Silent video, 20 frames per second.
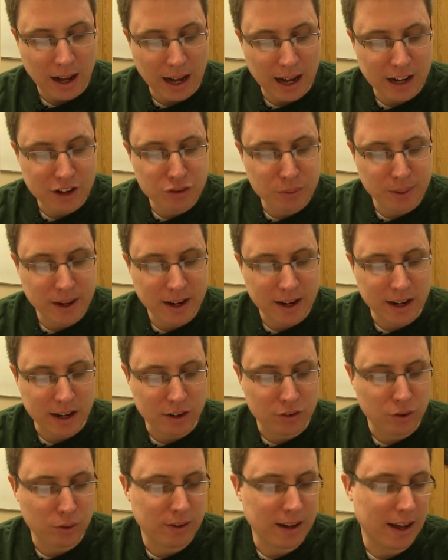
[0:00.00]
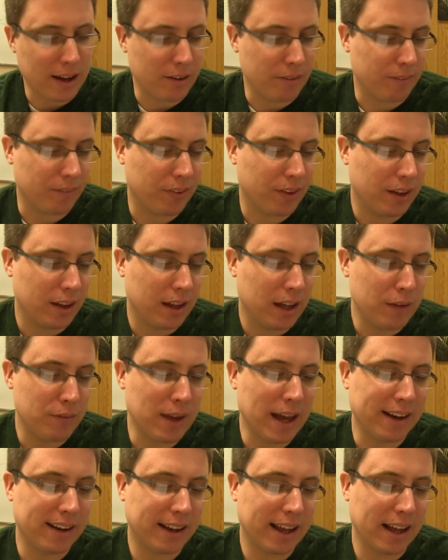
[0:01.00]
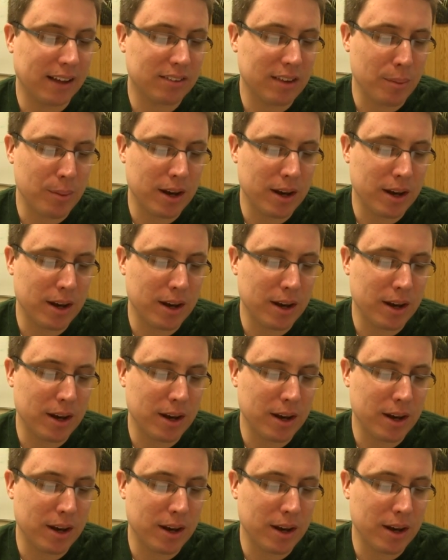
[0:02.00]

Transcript: Audrey 210. If you had to guess,